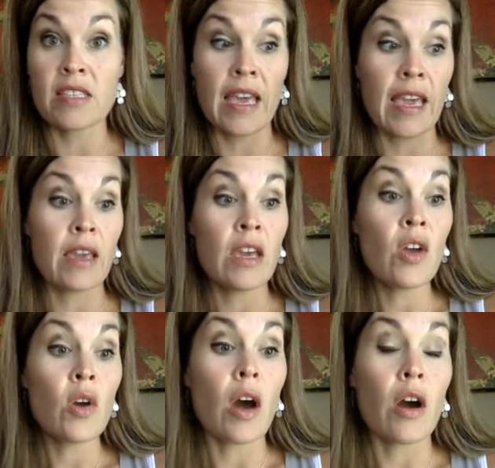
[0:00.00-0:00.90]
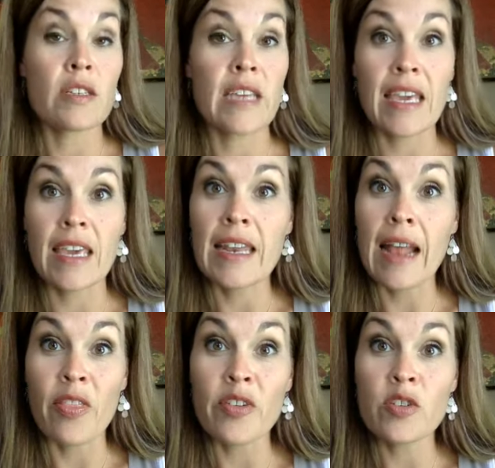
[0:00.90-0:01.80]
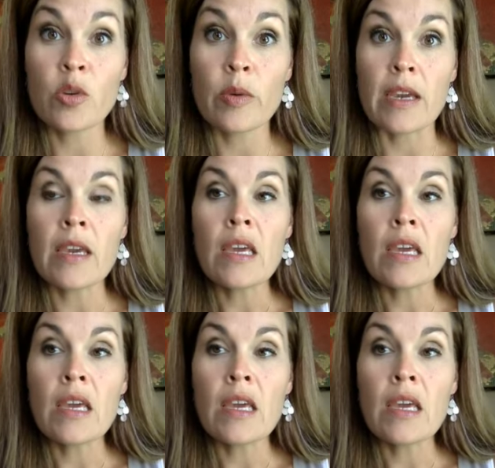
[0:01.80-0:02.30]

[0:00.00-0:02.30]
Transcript: they are taking and how they're doing.